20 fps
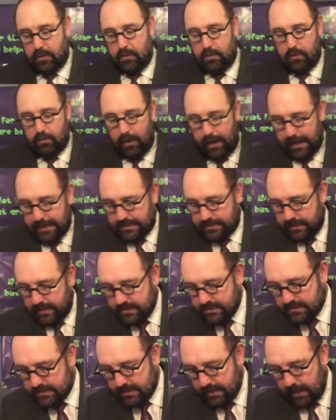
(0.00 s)
Right,
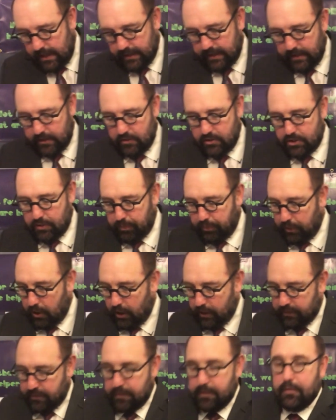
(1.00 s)
let's uh, get into
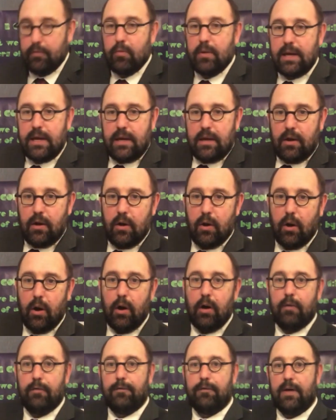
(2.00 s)
part three
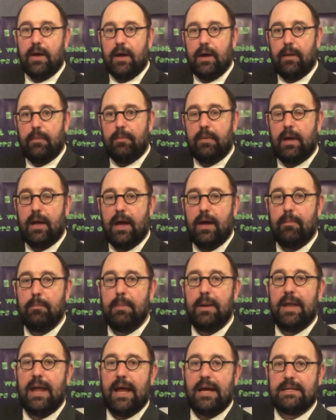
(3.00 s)
of um, a
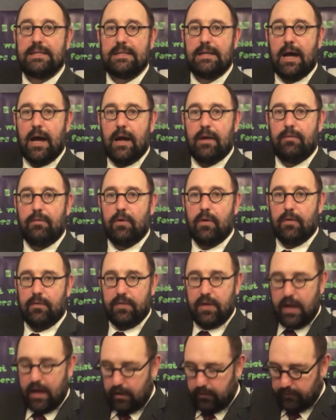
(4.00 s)
mid-axe nine view
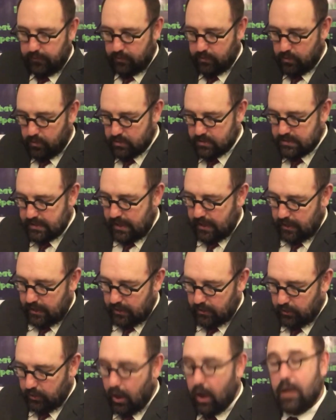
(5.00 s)
of the Alpha Course. Now,
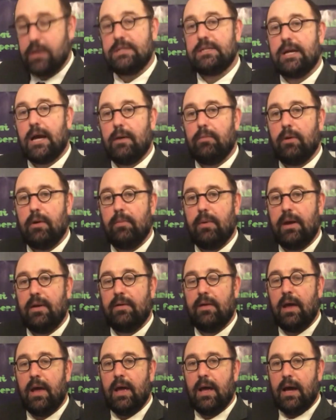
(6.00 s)
in last time we met,
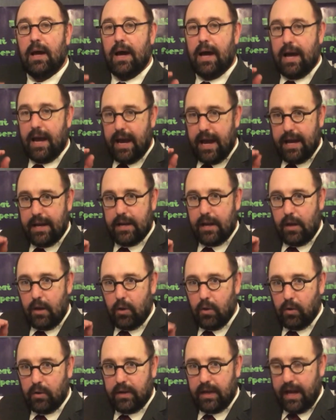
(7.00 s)
I had a
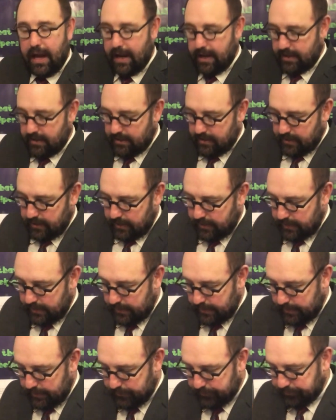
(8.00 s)
look at
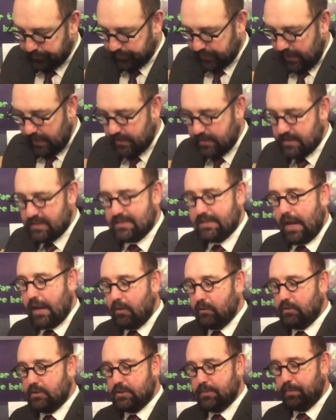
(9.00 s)
the, at the
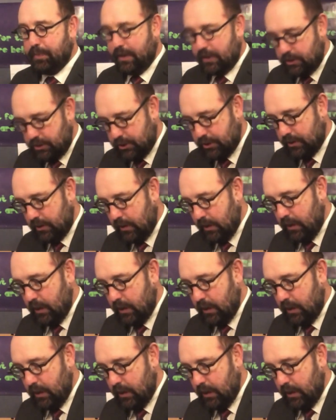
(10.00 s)
sales pitch